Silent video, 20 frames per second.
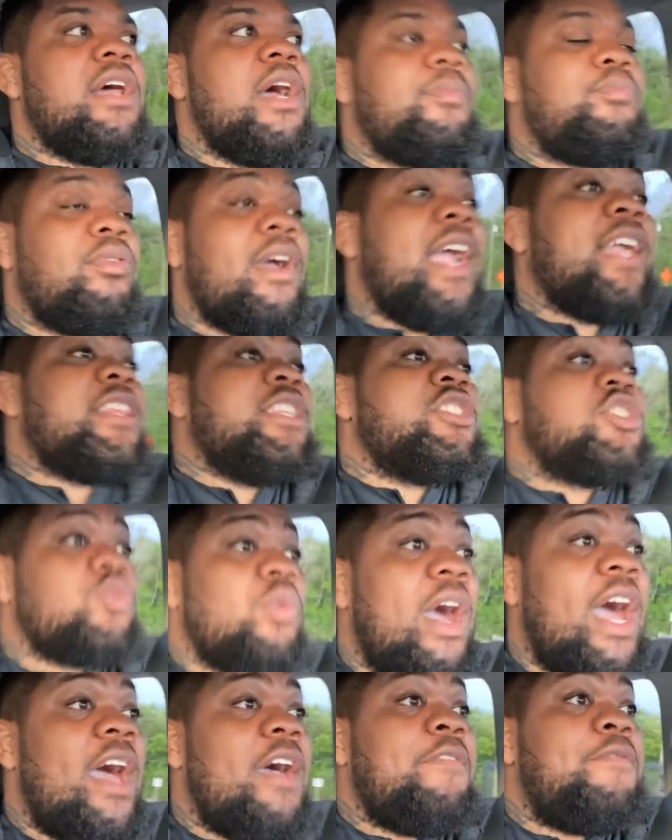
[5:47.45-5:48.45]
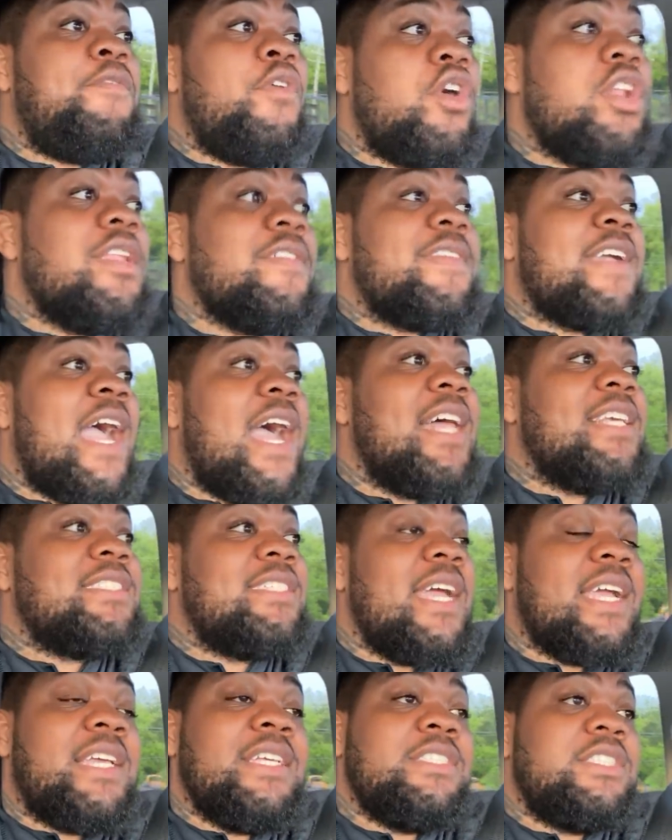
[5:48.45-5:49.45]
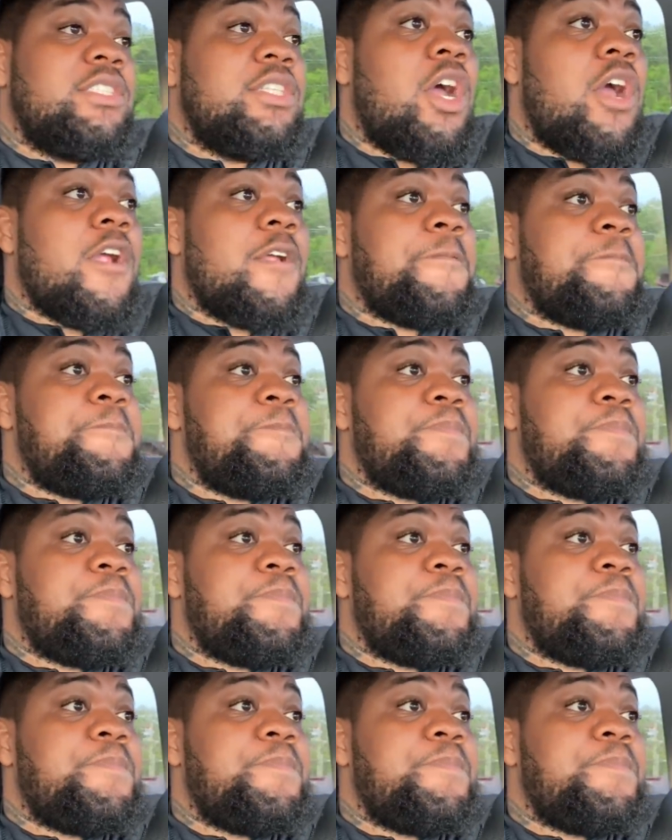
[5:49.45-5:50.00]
A practice squad full of guys that can start.